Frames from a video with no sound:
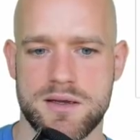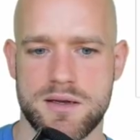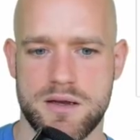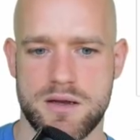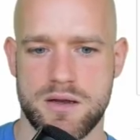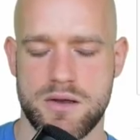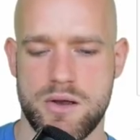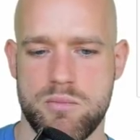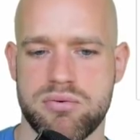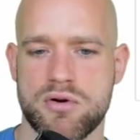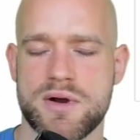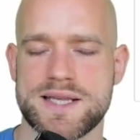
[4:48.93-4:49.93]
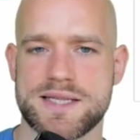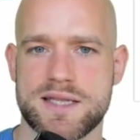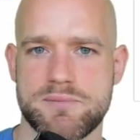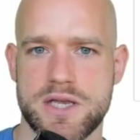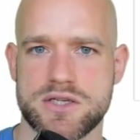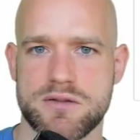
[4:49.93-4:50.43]
a progress
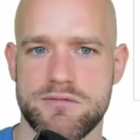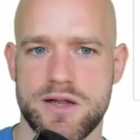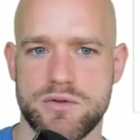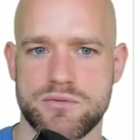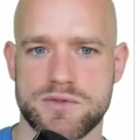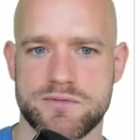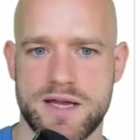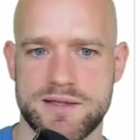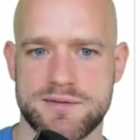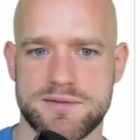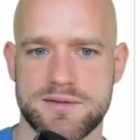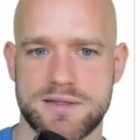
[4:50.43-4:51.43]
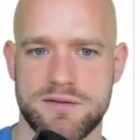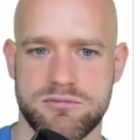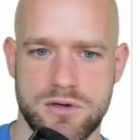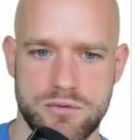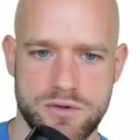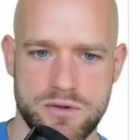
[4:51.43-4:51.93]
animation values that, if
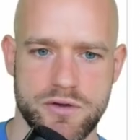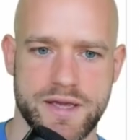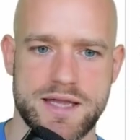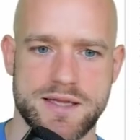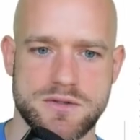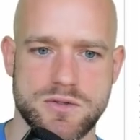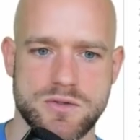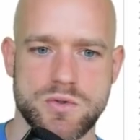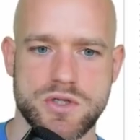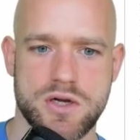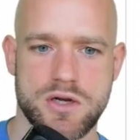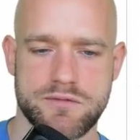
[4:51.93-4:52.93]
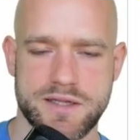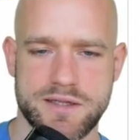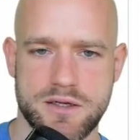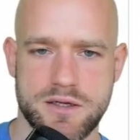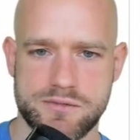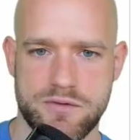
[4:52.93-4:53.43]
we look again at the source code, that
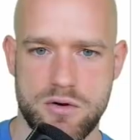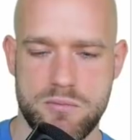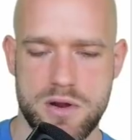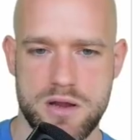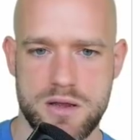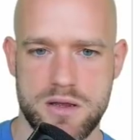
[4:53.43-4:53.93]
goes from